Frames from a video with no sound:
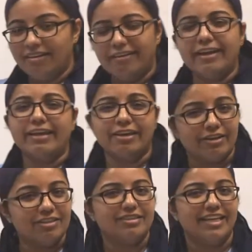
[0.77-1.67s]

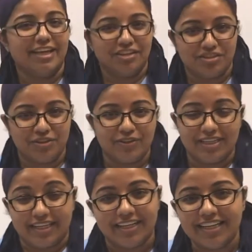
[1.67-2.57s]
Alright, good day to you
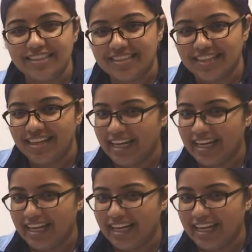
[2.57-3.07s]
guys.